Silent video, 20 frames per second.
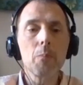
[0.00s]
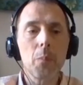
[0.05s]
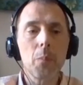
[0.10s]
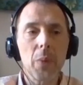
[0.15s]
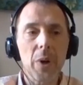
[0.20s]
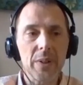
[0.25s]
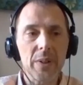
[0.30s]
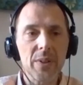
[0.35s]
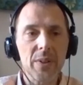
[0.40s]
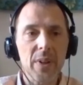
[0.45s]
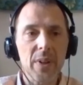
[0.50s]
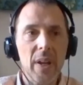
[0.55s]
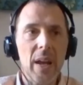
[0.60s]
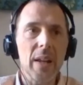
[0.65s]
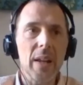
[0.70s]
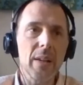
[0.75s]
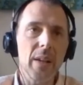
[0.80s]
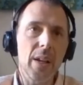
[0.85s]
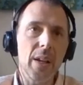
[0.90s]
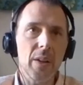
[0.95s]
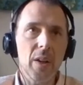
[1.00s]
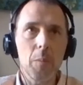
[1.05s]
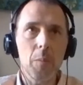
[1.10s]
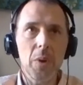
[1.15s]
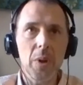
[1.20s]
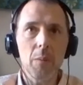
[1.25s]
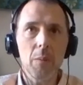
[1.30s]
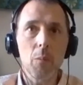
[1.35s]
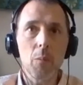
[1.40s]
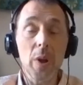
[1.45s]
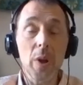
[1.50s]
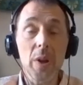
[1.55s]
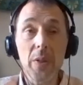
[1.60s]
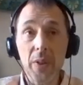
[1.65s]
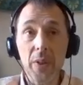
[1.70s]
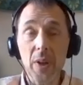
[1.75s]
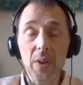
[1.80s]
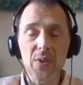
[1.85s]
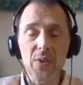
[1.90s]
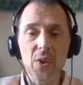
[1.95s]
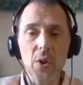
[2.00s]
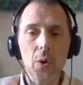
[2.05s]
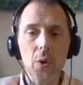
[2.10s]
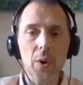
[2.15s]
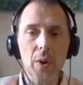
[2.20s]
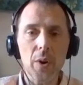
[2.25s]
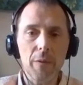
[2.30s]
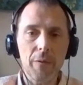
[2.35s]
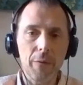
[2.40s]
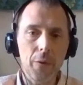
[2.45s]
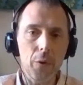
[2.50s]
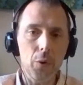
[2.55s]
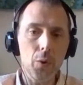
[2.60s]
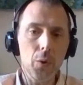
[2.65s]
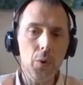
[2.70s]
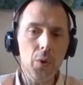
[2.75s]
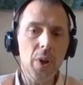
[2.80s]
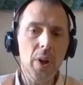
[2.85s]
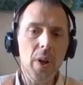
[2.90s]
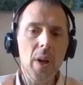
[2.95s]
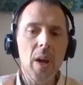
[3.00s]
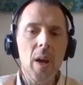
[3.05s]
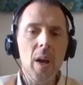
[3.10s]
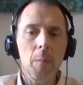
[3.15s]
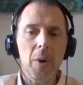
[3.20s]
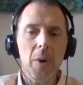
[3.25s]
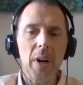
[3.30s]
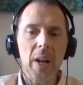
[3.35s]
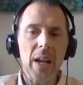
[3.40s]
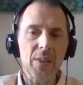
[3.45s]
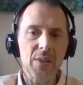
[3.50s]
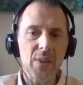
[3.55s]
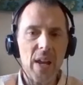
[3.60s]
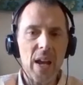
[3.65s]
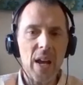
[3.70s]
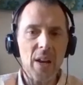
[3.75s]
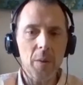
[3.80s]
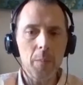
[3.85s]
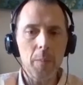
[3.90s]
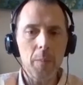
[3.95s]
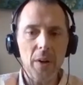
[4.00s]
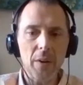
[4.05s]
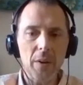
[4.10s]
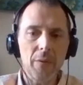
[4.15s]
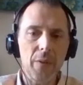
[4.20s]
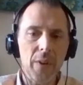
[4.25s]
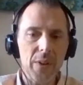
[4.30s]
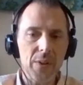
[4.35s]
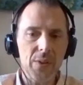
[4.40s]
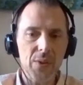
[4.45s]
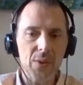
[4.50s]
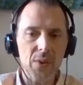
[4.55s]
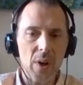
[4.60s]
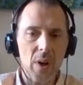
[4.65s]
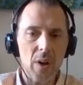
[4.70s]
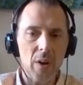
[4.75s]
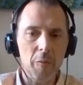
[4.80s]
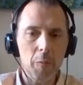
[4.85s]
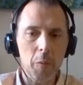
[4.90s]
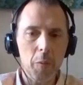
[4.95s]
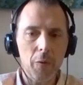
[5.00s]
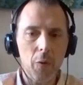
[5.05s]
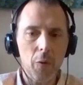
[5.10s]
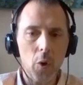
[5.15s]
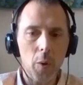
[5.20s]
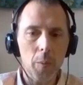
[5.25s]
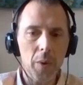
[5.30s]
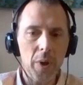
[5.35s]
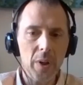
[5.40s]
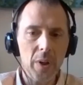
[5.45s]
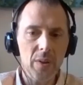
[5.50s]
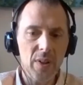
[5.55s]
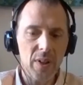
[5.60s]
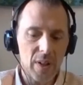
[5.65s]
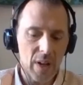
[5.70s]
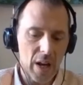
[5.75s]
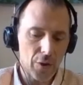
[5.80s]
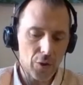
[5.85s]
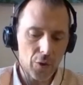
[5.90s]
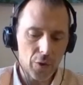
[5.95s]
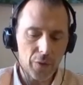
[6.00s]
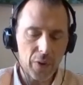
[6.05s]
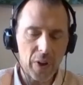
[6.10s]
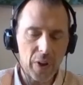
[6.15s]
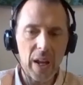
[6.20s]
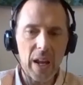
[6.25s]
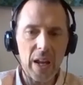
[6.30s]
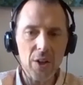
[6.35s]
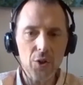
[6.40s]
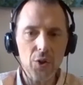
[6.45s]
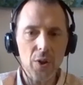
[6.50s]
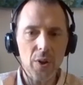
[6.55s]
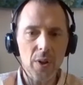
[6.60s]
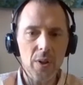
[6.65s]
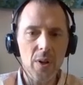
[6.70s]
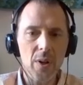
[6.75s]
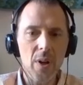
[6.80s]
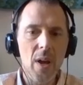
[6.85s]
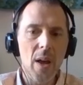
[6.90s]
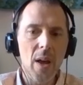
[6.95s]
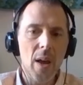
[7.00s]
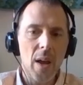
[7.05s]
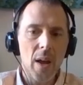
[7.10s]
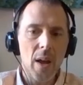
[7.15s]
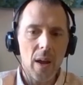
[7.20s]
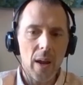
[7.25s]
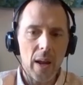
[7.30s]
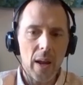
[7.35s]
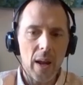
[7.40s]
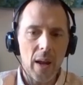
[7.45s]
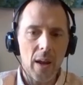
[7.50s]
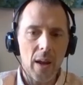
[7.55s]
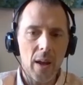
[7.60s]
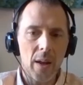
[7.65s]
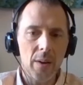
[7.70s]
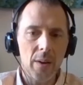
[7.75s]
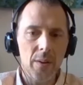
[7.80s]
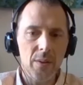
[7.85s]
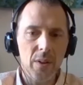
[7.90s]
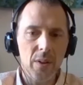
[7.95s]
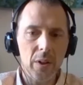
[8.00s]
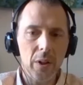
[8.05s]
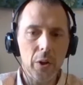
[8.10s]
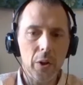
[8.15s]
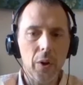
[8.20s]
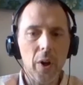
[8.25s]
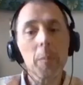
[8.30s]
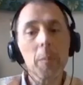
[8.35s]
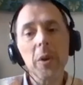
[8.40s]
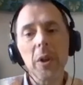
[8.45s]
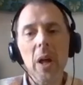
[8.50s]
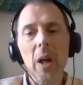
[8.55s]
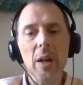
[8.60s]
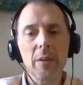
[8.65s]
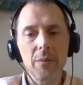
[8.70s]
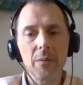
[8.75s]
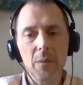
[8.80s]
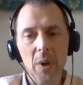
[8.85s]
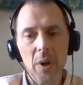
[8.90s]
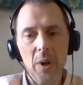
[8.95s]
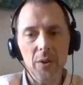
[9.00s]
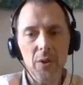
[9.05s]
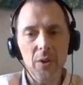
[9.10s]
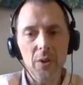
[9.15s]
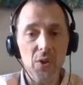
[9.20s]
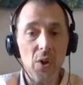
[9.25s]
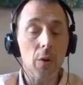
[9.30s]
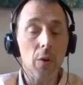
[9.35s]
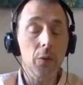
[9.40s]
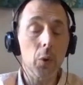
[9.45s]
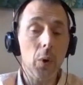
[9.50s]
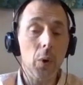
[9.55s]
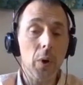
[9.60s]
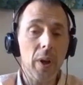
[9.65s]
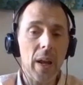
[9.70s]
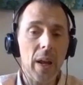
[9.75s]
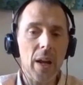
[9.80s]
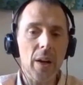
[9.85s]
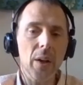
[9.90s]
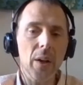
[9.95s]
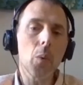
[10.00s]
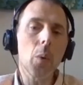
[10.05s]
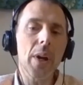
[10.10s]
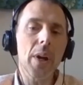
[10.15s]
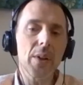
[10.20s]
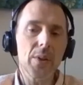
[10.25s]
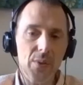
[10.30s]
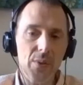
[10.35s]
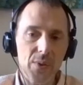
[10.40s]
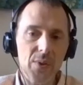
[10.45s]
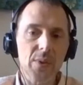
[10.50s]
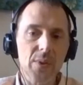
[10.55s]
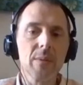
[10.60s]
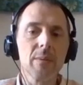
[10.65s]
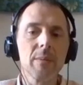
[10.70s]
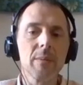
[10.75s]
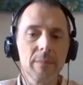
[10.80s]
But again, we consider it a food, but it has the added benefits of performing denitrification and clearing up a lot of dissolved organic wastes.